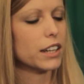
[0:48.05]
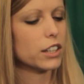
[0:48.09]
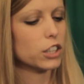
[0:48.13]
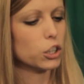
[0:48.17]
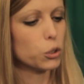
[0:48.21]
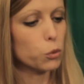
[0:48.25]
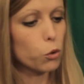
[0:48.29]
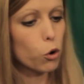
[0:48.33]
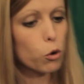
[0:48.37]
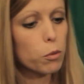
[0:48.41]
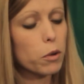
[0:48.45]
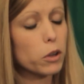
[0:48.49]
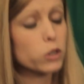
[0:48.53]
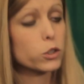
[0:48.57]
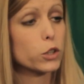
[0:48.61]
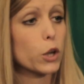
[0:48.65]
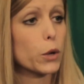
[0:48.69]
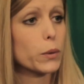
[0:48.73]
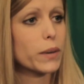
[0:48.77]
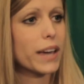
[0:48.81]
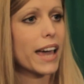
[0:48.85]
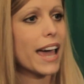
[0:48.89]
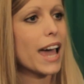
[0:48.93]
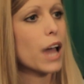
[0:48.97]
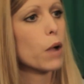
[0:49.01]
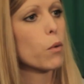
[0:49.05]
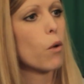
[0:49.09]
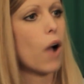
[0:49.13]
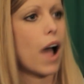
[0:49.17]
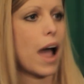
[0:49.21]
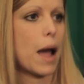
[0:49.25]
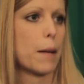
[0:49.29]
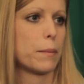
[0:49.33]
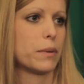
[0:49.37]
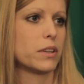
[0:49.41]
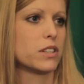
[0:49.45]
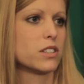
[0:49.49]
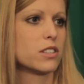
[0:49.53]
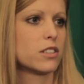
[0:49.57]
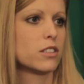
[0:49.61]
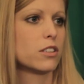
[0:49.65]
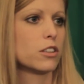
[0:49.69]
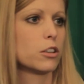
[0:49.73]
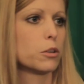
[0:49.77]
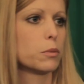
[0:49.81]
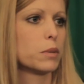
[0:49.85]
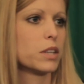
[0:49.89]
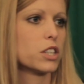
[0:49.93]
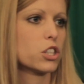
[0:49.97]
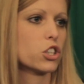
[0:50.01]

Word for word: you almost don't care what happens to them.